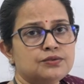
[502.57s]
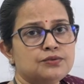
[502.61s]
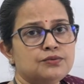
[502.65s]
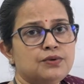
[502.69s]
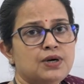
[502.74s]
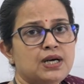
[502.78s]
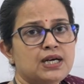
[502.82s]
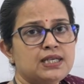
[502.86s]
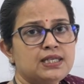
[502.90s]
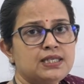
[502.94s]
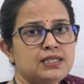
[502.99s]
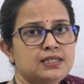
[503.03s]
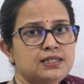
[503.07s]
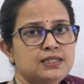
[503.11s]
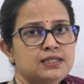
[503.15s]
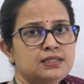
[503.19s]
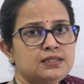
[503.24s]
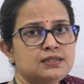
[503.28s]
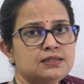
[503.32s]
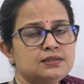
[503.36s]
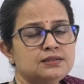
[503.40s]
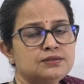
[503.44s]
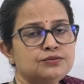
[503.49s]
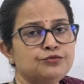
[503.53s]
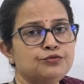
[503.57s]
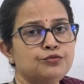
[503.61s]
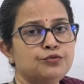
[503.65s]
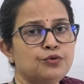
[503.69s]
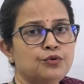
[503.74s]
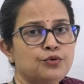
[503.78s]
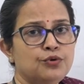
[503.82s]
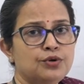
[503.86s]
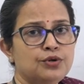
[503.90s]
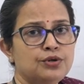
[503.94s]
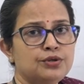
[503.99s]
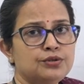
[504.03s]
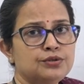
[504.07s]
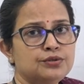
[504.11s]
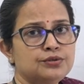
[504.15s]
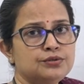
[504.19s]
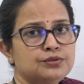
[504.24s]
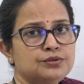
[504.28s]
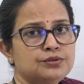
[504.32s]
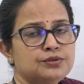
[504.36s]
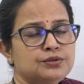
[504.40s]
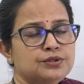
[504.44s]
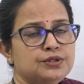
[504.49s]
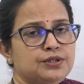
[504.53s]
Quartile, 4.
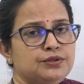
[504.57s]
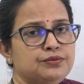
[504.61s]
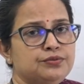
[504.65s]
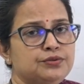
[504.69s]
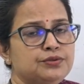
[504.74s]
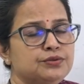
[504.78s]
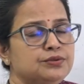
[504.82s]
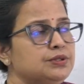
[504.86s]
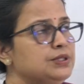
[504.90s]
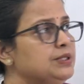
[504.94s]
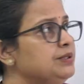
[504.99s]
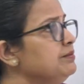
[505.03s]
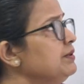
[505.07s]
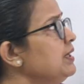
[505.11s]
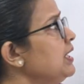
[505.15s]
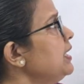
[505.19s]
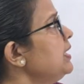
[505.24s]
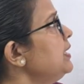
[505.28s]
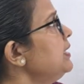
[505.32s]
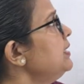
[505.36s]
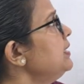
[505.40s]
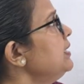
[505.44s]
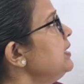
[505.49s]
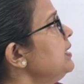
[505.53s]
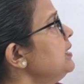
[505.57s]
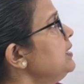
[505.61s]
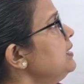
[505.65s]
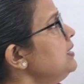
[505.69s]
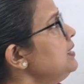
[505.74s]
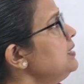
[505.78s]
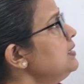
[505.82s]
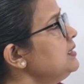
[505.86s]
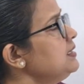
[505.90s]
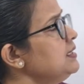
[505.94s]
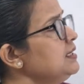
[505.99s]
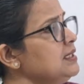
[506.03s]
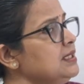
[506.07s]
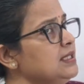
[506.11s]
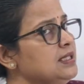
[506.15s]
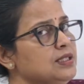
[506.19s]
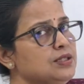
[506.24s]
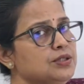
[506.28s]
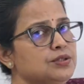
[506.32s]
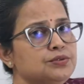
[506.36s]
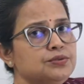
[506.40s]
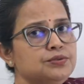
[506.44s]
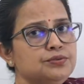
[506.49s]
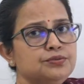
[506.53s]
If you divide anything
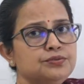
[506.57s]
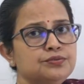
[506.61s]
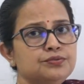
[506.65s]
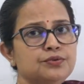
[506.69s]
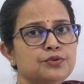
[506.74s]
into